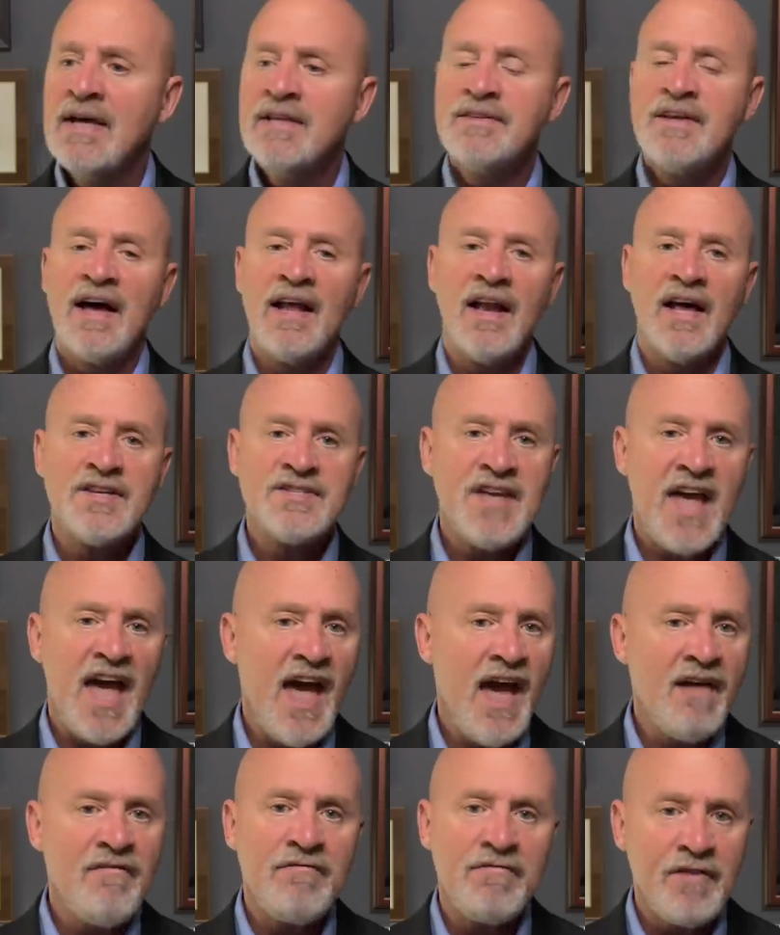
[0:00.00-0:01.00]
tell us
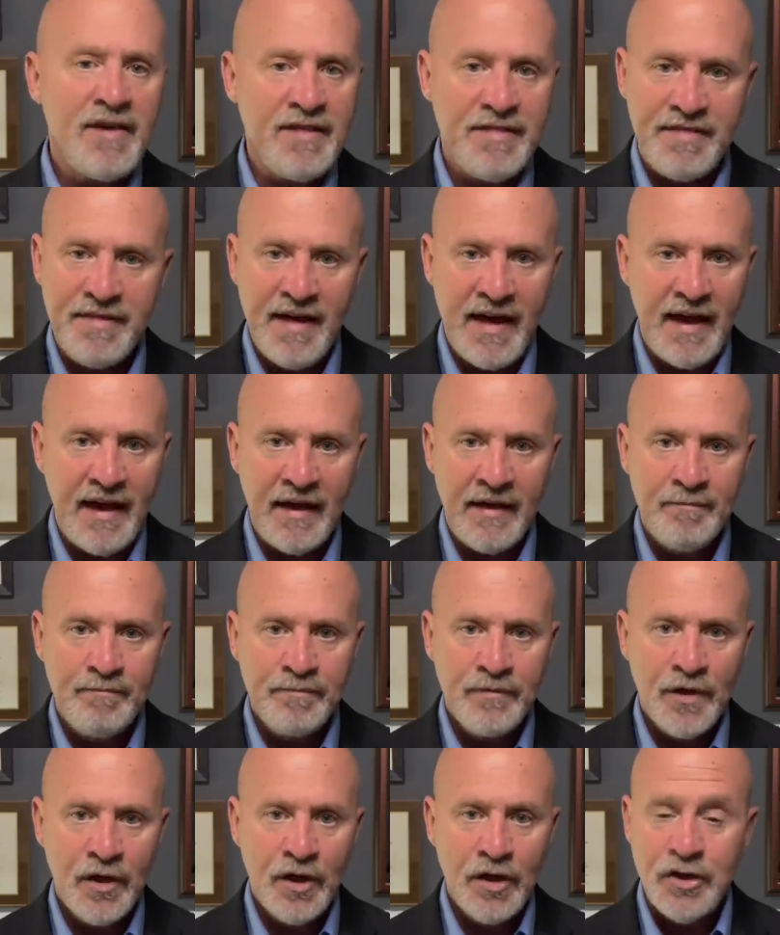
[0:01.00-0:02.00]
everything
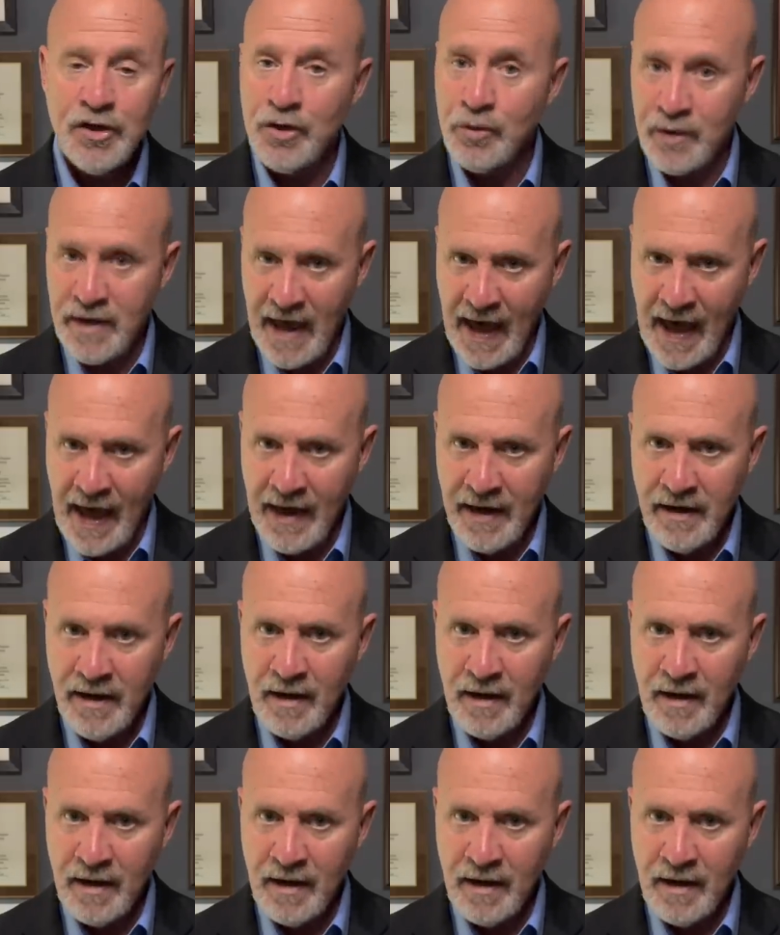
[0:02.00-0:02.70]
you can